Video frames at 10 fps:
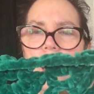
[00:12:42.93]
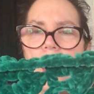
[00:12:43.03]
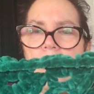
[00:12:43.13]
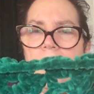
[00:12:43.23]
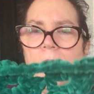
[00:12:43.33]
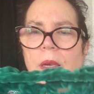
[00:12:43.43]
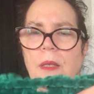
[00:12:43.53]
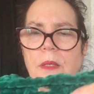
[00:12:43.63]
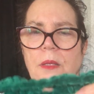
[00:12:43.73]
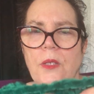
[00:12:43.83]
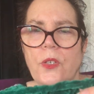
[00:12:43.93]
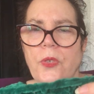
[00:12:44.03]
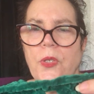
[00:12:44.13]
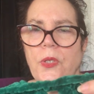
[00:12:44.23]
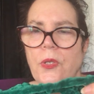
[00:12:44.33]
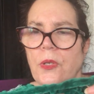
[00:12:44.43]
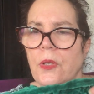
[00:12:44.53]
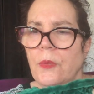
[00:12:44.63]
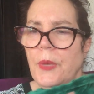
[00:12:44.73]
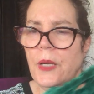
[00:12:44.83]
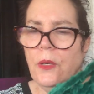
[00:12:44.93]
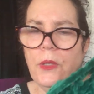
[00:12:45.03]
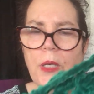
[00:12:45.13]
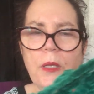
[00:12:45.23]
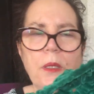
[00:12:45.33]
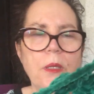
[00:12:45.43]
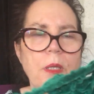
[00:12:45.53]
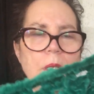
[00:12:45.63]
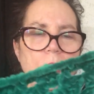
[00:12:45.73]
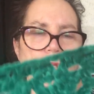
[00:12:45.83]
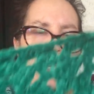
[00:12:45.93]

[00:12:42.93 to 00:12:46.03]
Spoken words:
I think it's this crystal Bangladesh stitch